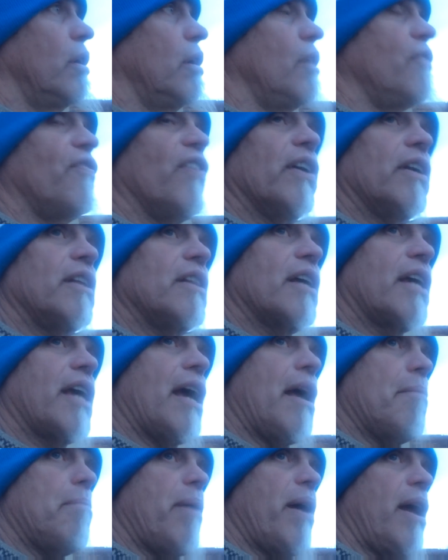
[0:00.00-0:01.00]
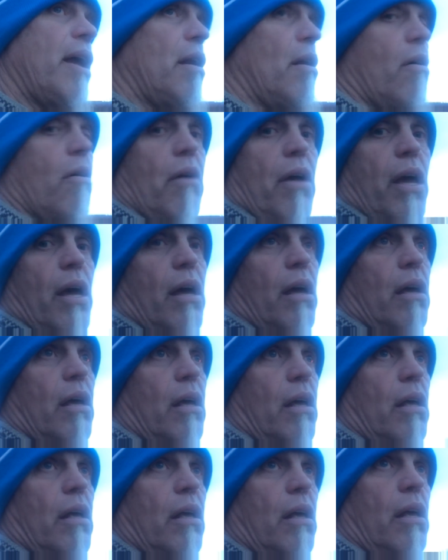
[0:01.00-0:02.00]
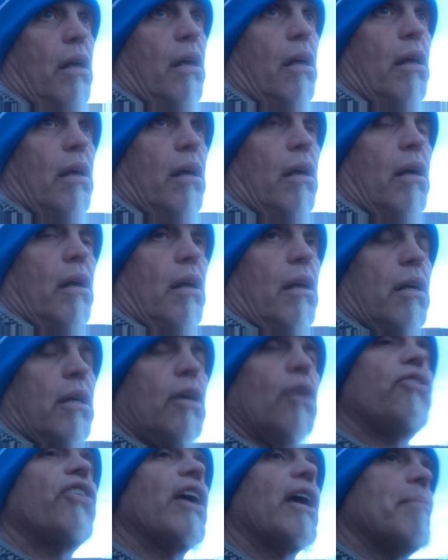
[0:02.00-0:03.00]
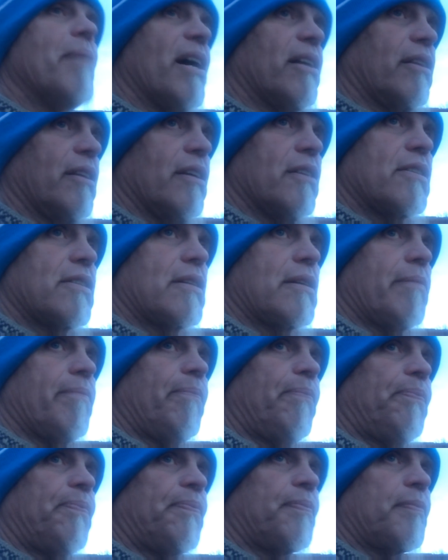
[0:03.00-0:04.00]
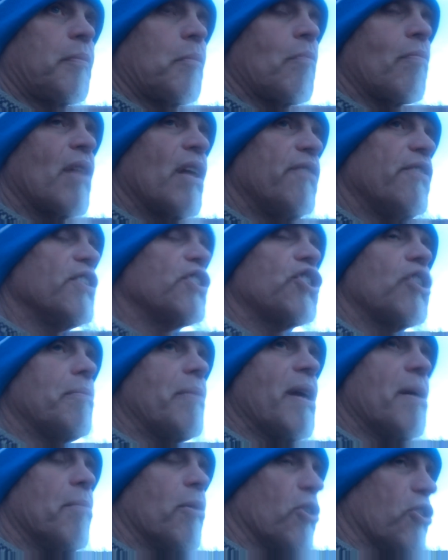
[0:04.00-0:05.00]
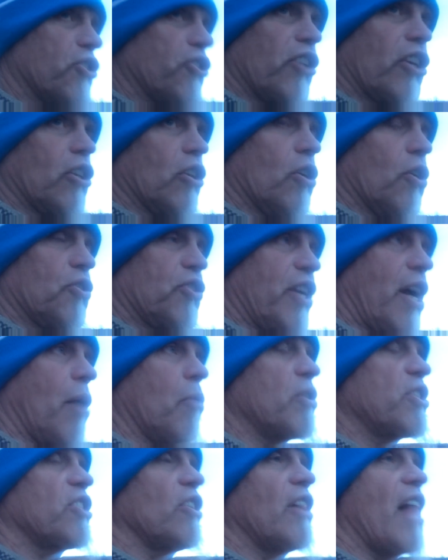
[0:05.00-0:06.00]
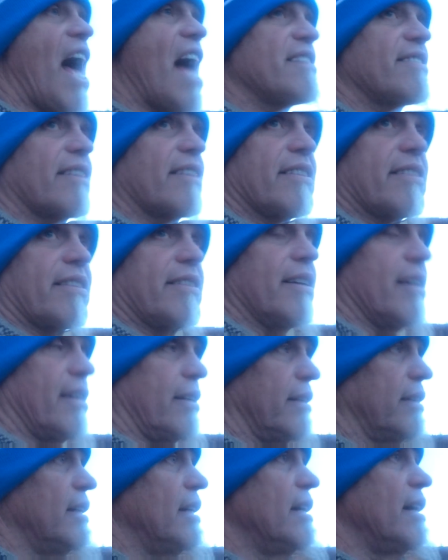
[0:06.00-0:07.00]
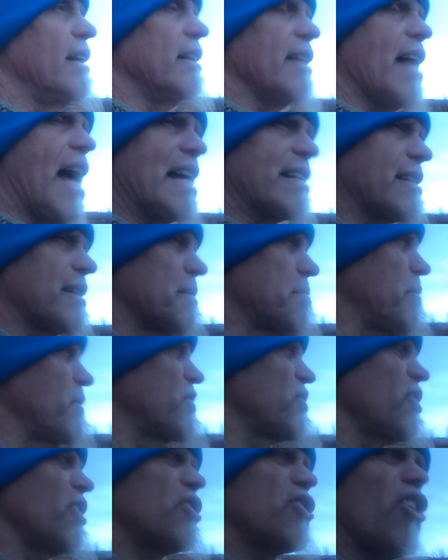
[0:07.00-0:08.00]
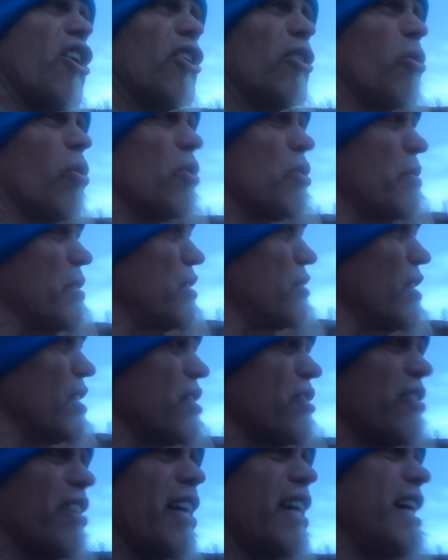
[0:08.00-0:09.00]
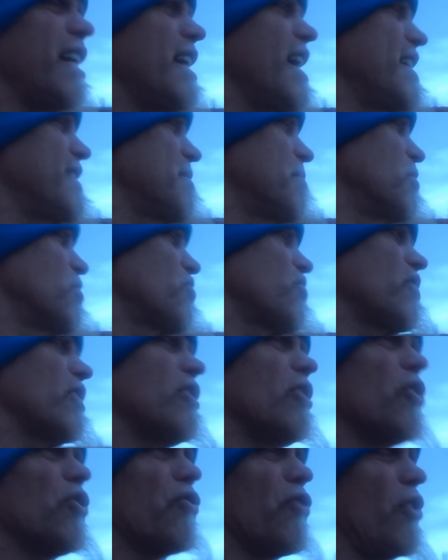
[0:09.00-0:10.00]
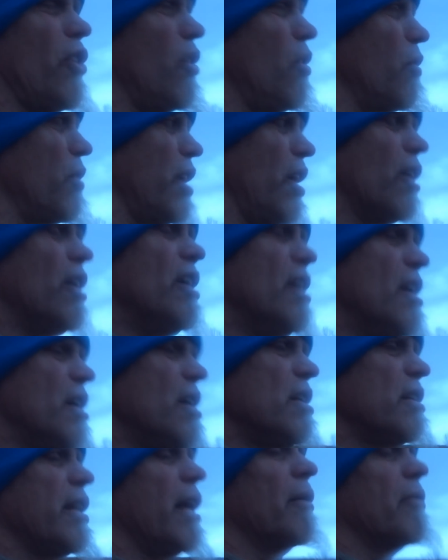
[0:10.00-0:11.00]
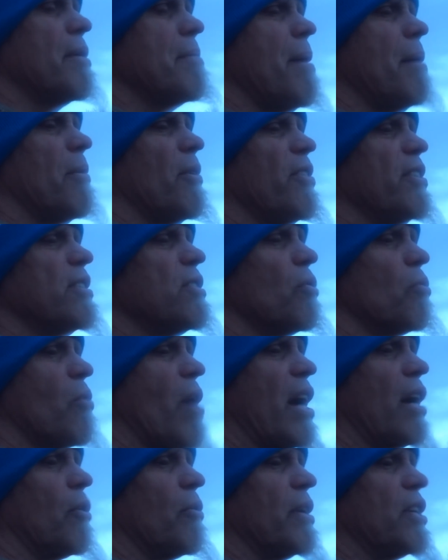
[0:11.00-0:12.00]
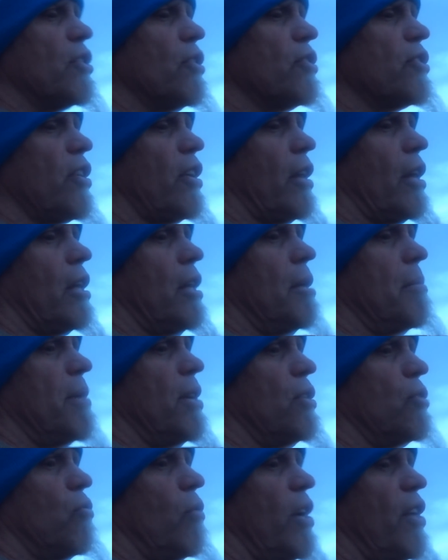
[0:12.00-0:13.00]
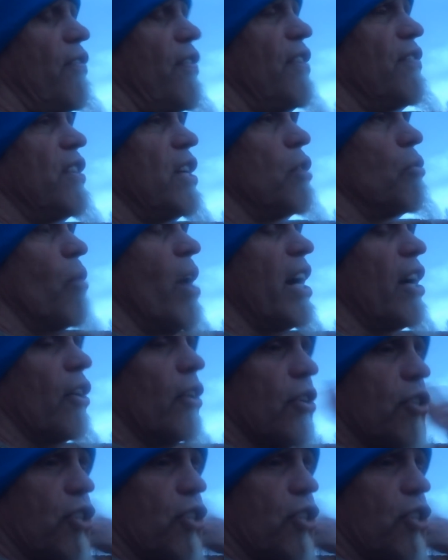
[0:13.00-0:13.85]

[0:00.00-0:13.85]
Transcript: He funding the campaign? Oh, yeah. You think about this. This should be emergency closed now, which Alaska's done. Alaska's put such hardcore restrictions, the Kenai's emergency closed for the whole year. Now, remember, these are record returns on the Columbia in 2015. Record,